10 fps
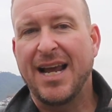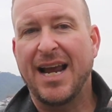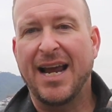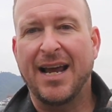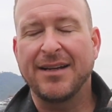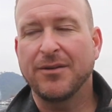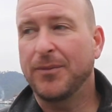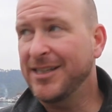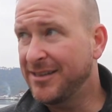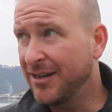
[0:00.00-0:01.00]
And
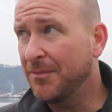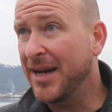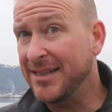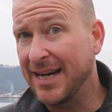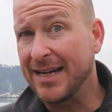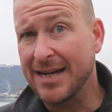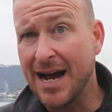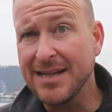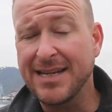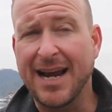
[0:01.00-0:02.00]
we still maintain
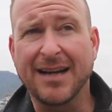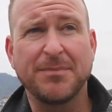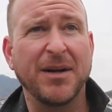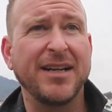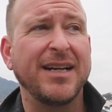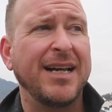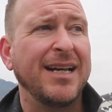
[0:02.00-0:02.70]
contact, but